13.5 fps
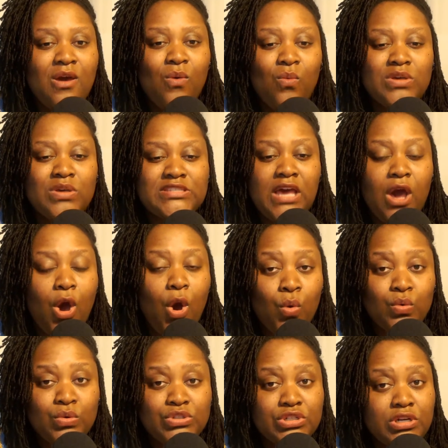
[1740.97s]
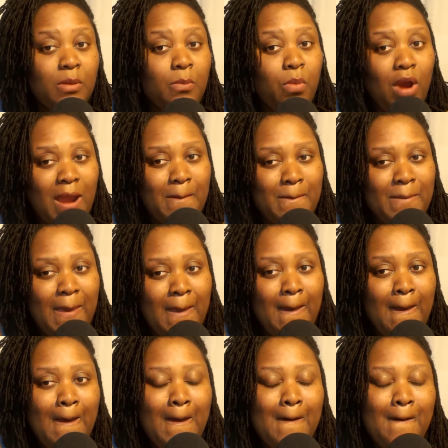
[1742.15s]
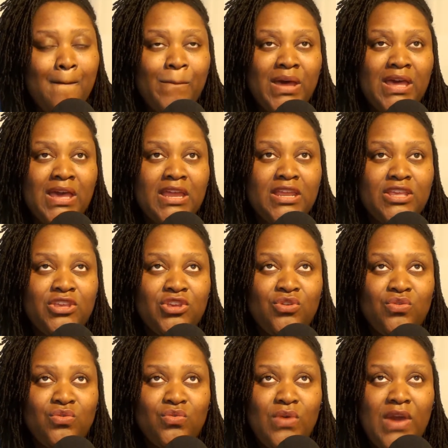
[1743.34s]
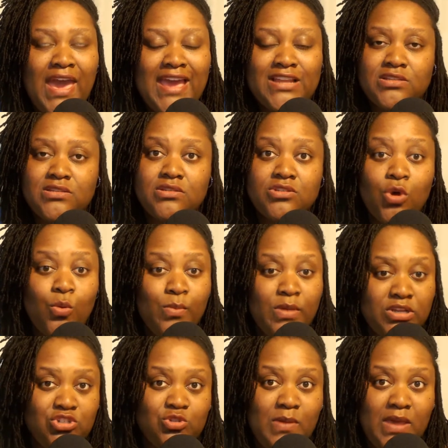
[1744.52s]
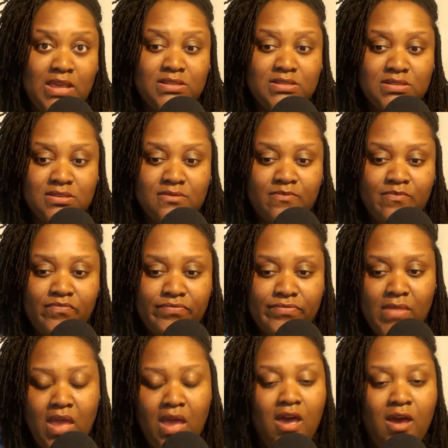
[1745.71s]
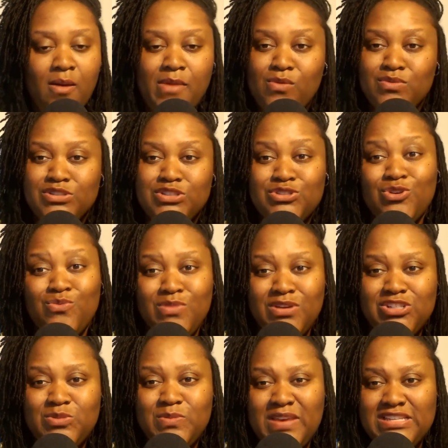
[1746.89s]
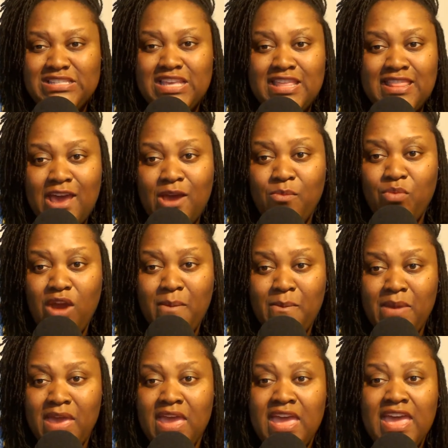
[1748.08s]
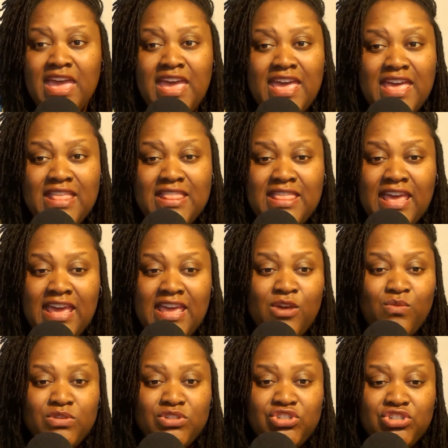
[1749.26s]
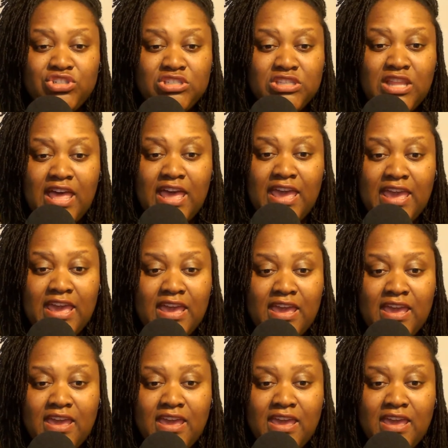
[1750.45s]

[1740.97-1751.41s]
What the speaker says: was an older apartment, but you had so much space. It was so much space in that apartment that it was just like